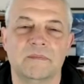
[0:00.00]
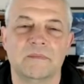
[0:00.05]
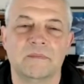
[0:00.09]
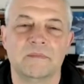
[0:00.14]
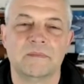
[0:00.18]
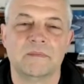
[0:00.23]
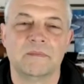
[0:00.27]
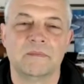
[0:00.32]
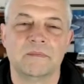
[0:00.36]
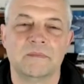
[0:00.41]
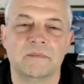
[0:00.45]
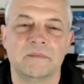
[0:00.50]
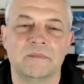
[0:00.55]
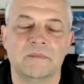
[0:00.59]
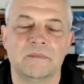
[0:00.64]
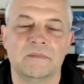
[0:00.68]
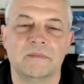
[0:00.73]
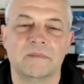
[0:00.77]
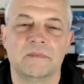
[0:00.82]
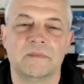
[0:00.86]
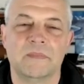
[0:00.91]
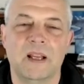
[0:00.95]
keep
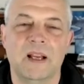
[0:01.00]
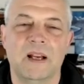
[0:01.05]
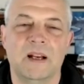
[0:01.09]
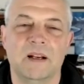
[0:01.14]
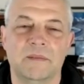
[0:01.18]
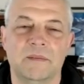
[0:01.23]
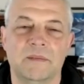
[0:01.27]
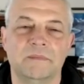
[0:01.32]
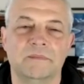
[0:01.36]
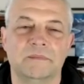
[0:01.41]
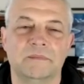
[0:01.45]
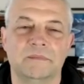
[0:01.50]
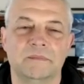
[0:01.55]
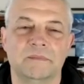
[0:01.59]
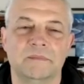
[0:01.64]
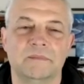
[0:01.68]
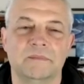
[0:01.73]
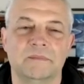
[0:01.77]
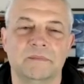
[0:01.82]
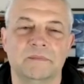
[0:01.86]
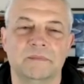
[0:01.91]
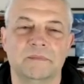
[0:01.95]
going. It's got 700
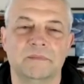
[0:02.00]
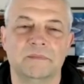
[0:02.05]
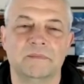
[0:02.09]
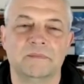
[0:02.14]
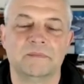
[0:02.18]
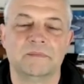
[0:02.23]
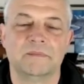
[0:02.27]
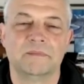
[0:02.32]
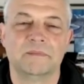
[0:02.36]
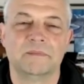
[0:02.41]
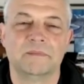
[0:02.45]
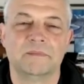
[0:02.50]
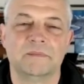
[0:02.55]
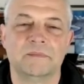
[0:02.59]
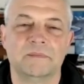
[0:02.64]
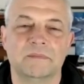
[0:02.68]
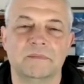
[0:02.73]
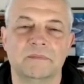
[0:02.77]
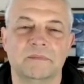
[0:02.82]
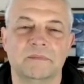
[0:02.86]
kilometers of range.